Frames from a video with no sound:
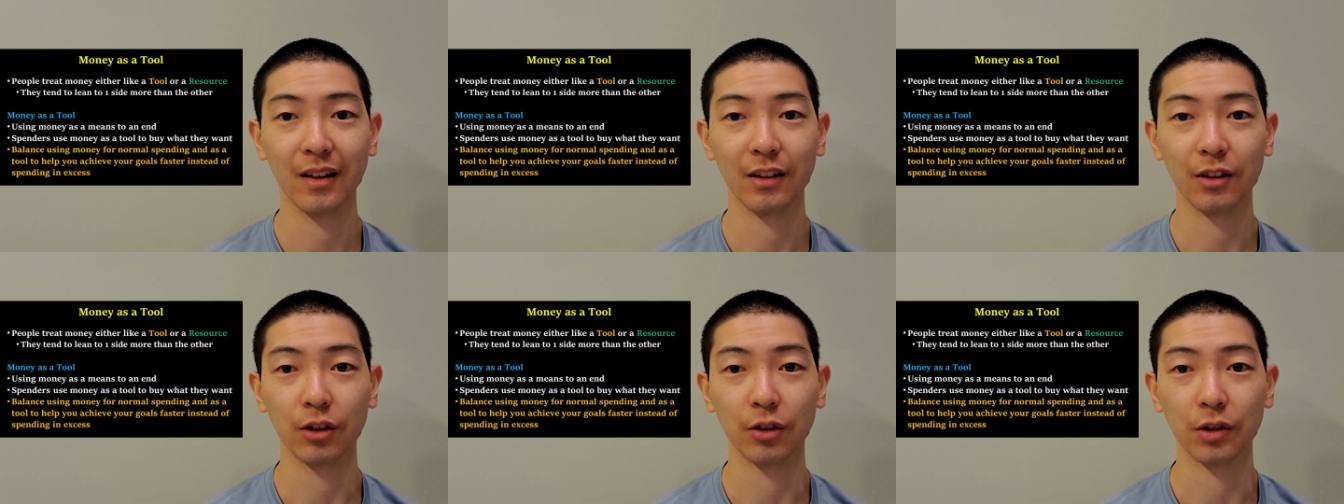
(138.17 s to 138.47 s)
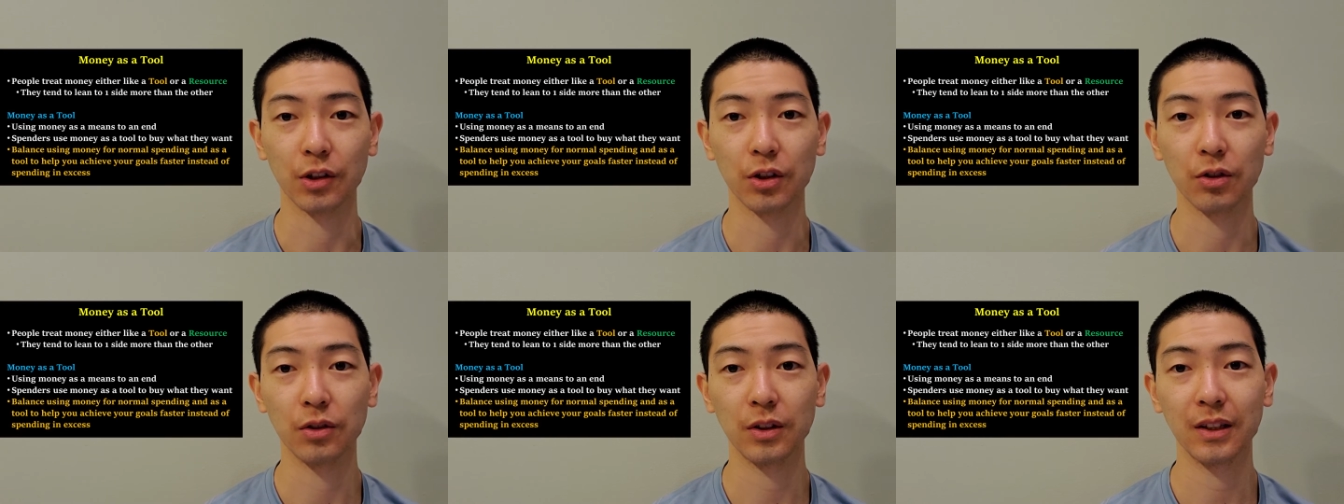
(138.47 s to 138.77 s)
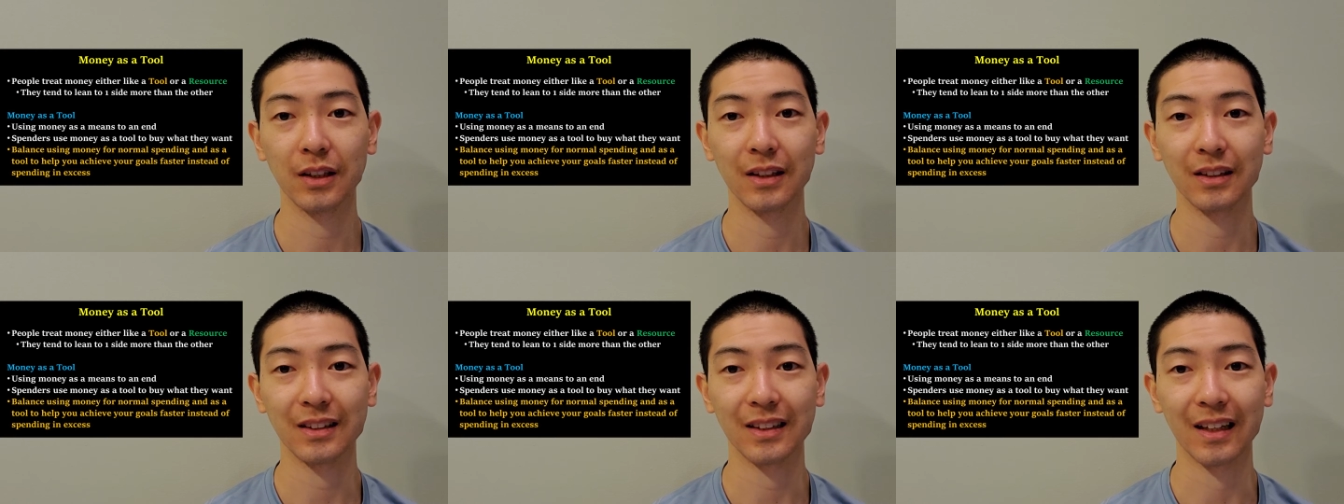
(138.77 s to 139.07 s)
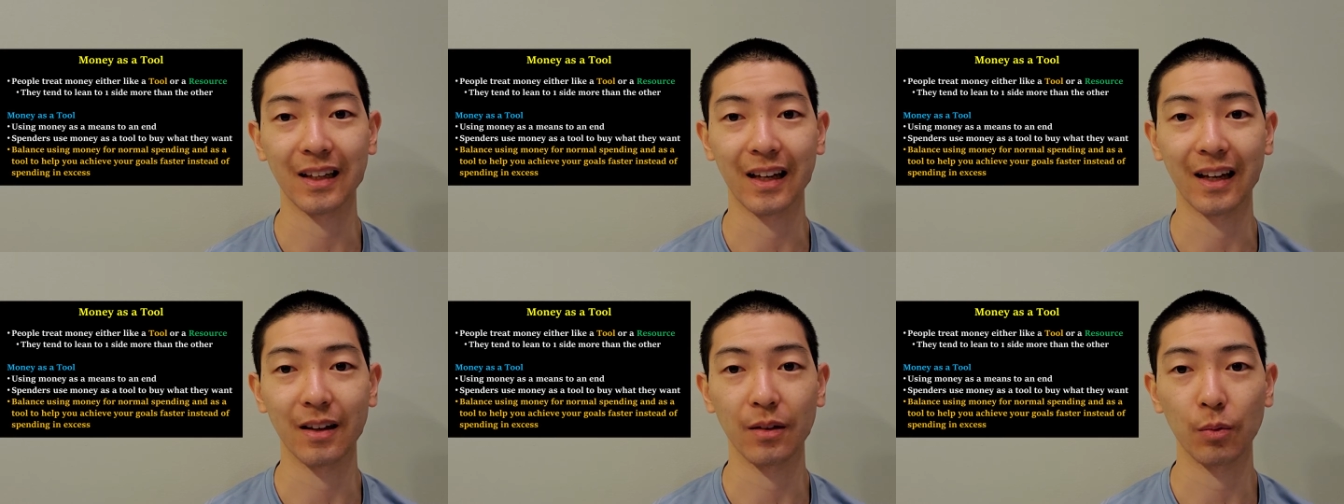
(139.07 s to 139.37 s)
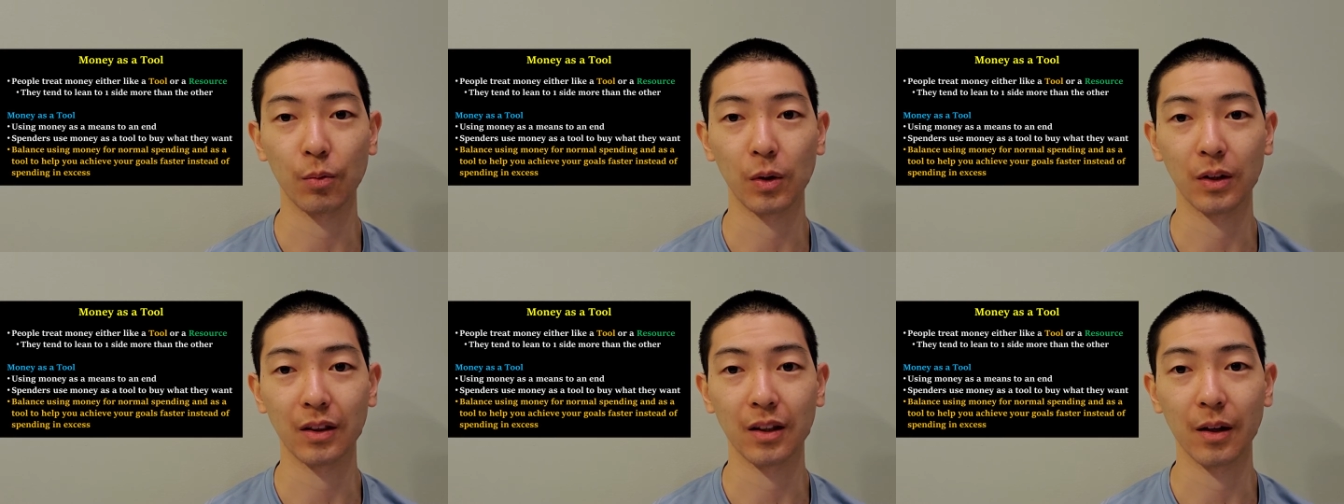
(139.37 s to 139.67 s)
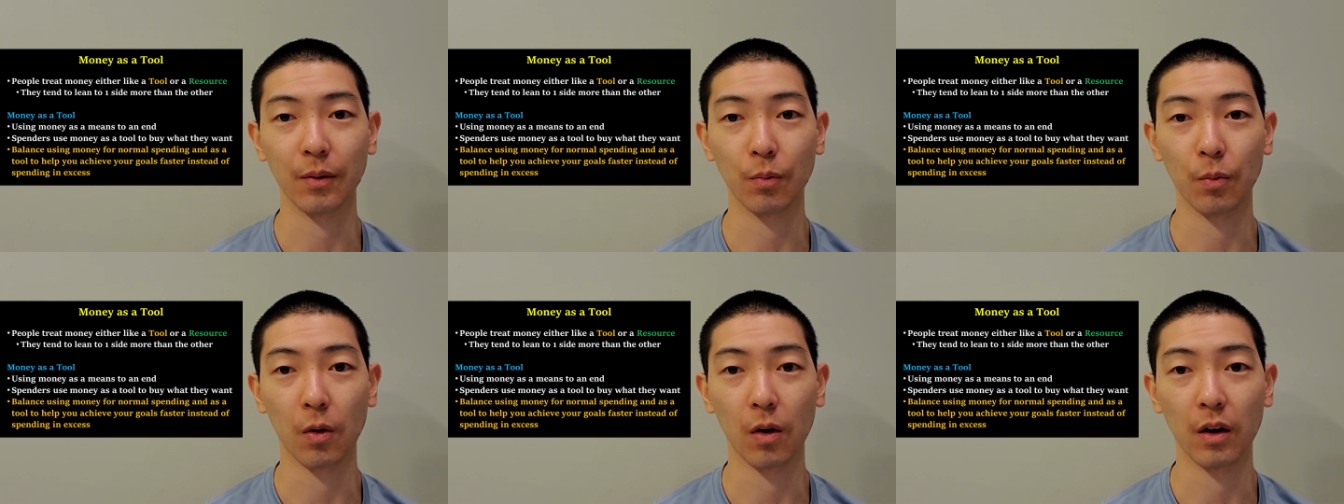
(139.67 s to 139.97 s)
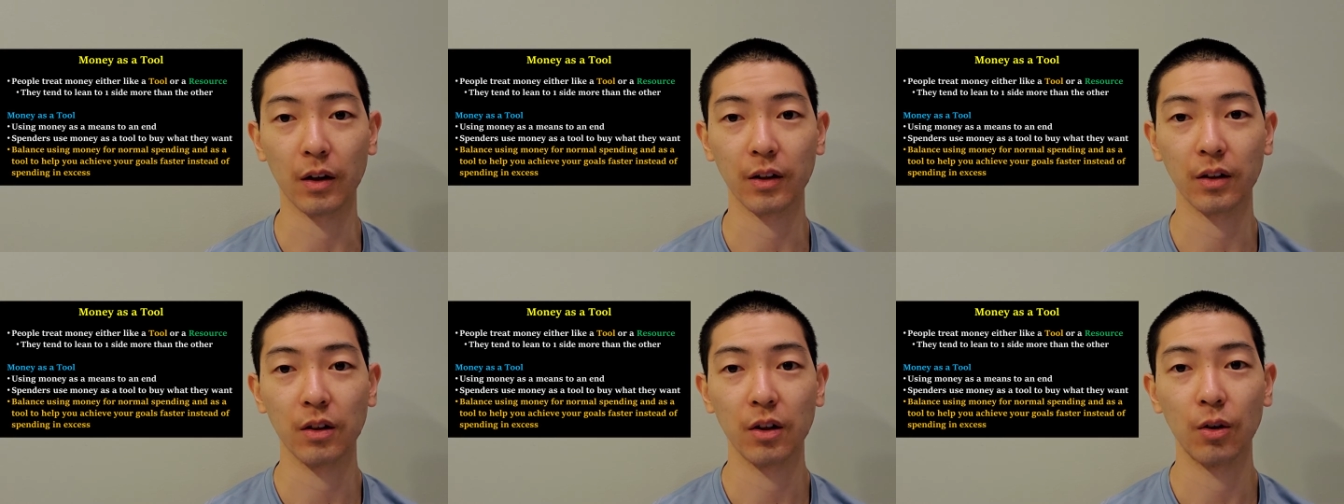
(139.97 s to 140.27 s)
They're using it to get what they
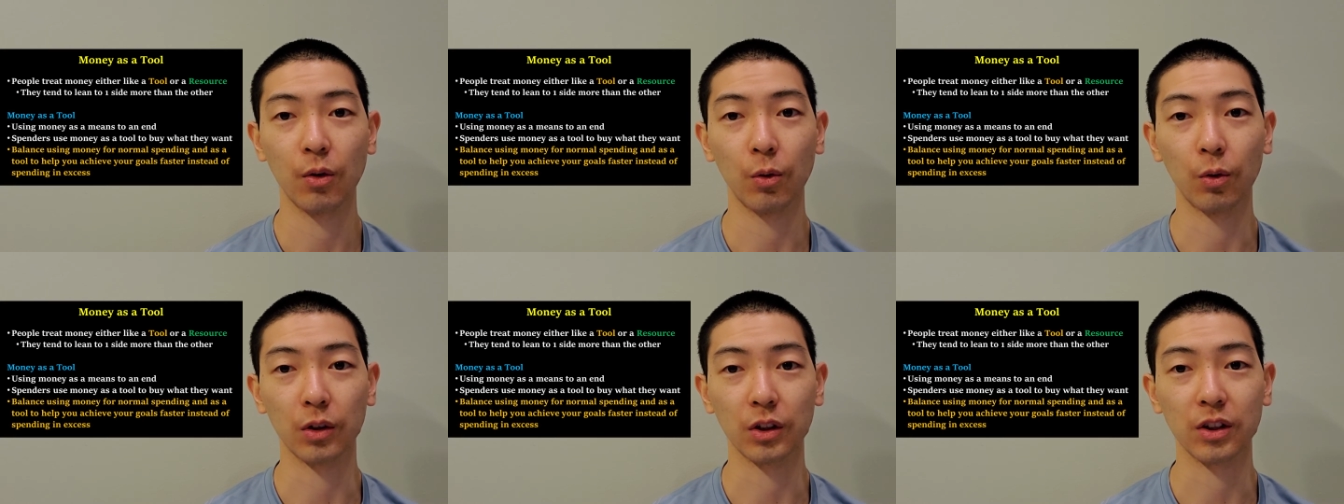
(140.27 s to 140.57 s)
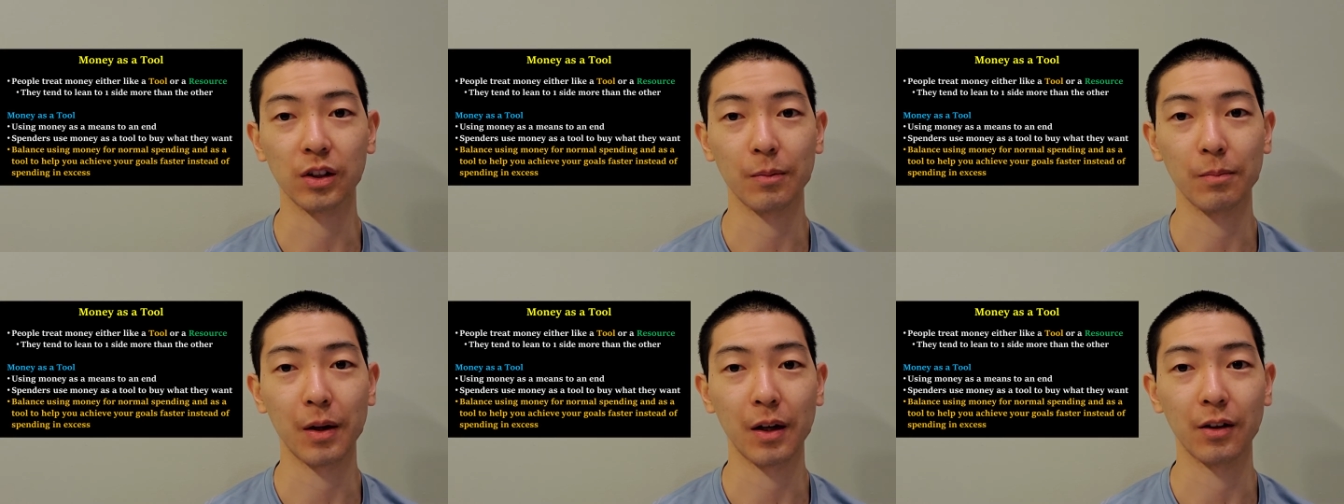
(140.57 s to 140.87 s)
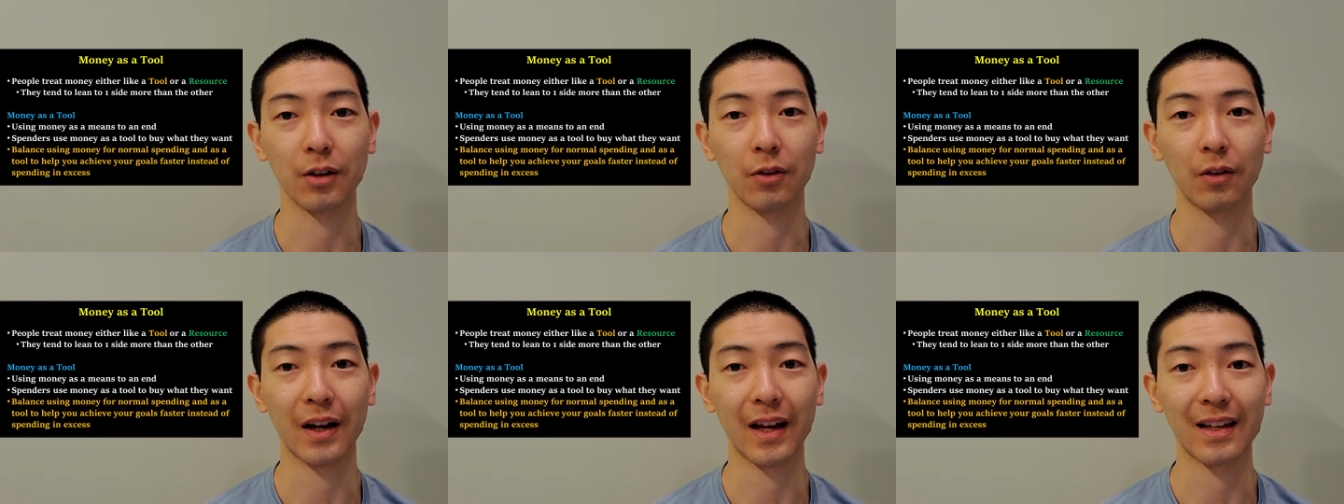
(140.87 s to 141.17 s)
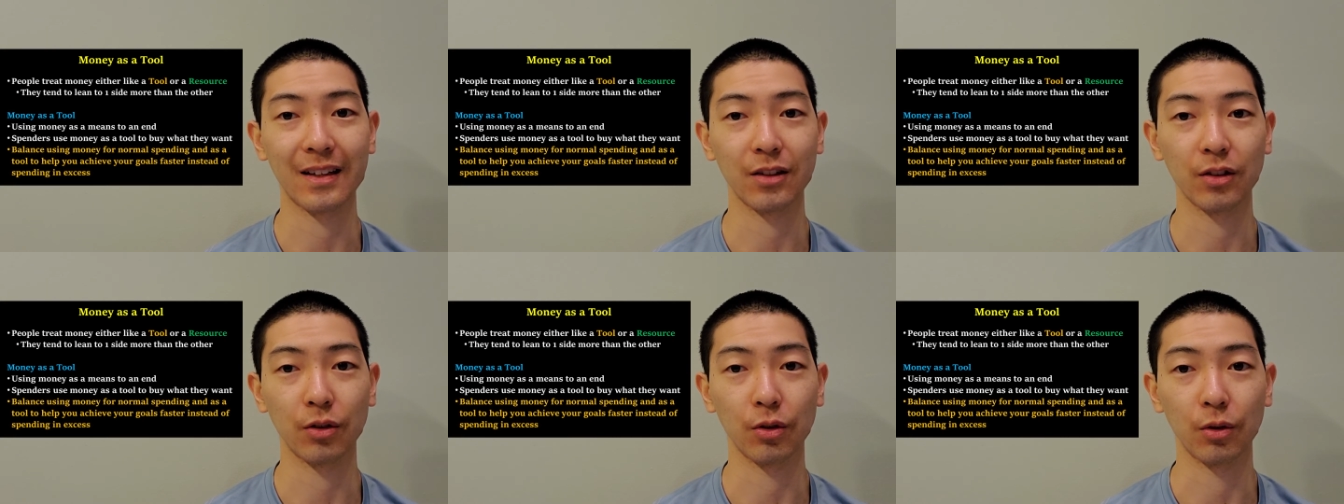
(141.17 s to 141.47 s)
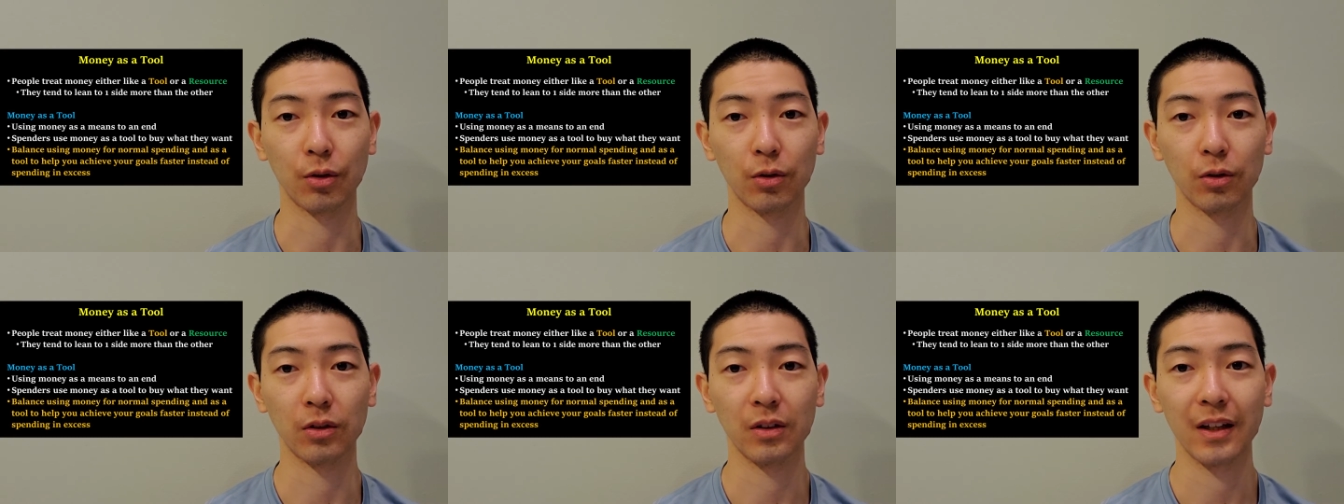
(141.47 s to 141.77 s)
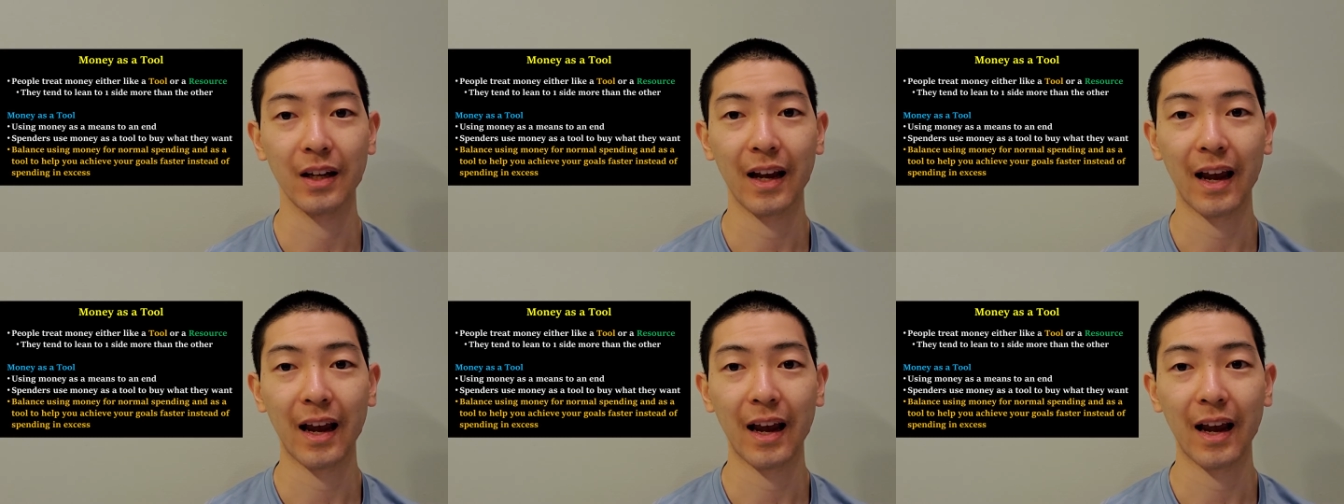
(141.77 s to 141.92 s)
want or some other end goal,